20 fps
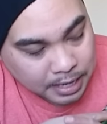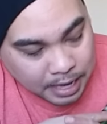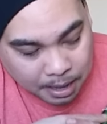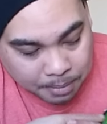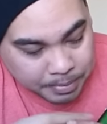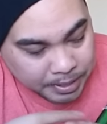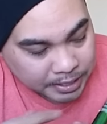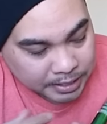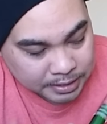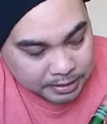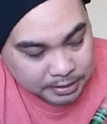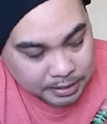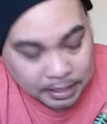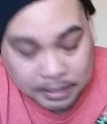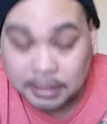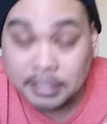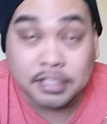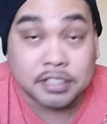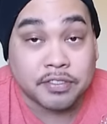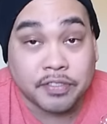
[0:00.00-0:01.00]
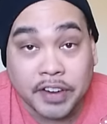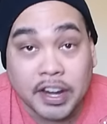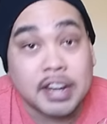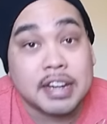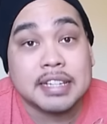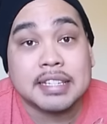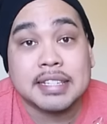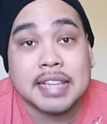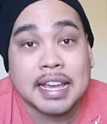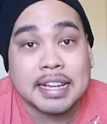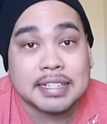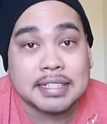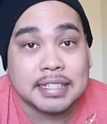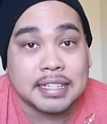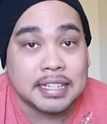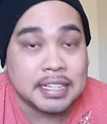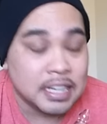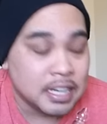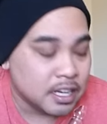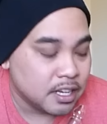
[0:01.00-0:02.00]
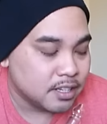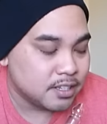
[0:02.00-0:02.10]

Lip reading: I mean, it looks very sexy.